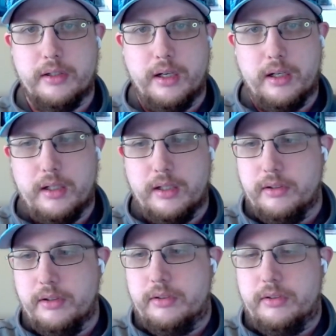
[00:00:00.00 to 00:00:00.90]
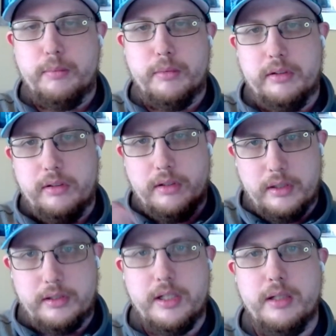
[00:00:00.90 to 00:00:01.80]

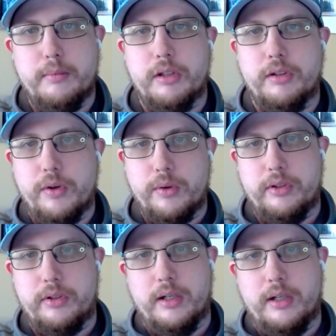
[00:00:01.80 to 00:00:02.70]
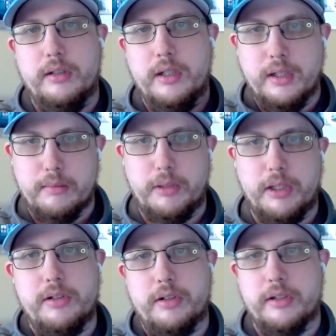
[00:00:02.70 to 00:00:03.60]
a team, is focused on
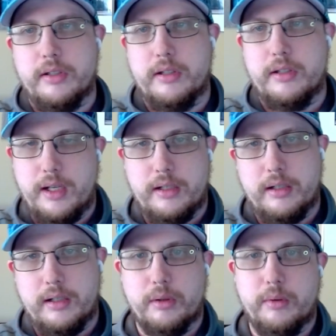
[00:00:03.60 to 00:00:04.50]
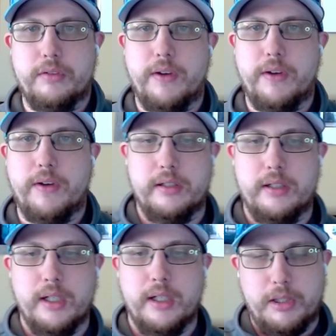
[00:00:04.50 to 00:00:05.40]
making sure that the data is always valid,
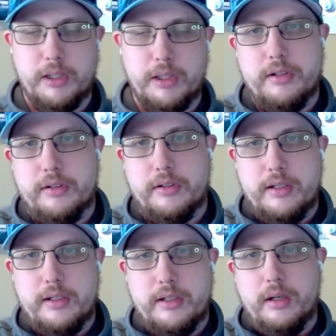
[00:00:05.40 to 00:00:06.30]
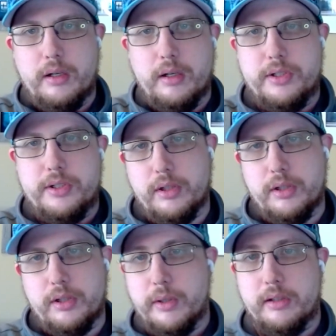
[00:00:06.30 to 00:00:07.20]
making sure that the data always shows up
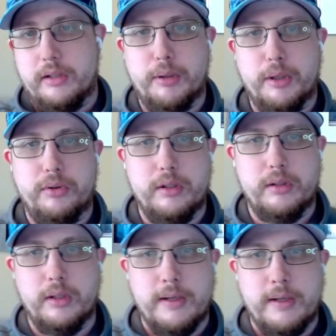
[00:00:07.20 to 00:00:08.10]
the way it's supposed to,